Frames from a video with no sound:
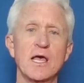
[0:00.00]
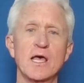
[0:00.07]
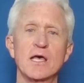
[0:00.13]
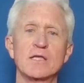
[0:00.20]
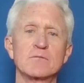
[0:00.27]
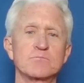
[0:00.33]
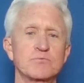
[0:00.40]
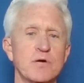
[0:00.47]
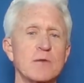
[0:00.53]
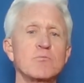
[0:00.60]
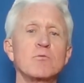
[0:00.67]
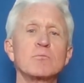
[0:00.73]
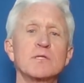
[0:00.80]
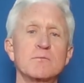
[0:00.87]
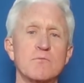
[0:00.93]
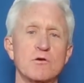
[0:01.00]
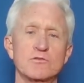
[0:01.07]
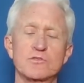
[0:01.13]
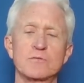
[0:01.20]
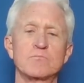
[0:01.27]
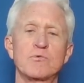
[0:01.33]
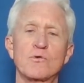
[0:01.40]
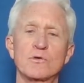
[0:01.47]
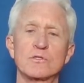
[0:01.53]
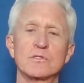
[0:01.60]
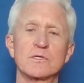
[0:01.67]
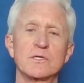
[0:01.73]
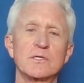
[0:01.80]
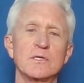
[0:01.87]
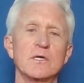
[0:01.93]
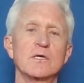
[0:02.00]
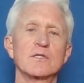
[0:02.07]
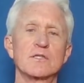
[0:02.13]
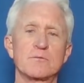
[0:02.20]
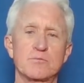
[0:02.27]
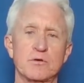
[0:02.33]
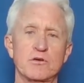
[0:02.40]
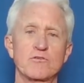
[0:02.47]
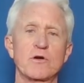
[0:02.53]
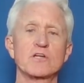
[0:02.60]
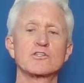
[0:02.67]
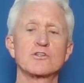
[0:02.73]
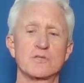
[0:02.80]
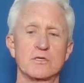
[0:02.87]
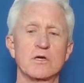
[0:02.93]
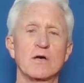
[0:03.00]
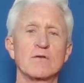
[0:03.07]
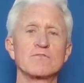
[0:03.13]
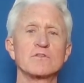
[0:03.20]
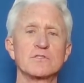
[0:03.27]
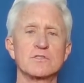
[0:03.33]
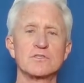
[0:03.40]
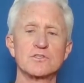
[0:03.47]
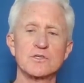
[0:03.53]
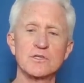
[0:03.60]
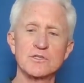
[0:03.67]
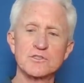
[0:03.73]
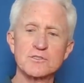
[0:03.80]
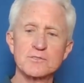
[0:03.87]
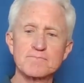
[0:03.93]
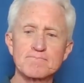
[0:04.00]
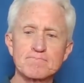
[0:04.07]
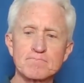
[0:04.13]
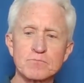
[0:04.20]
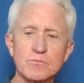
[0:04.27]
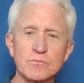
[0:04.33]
and probably most importantly, the progression of the disease.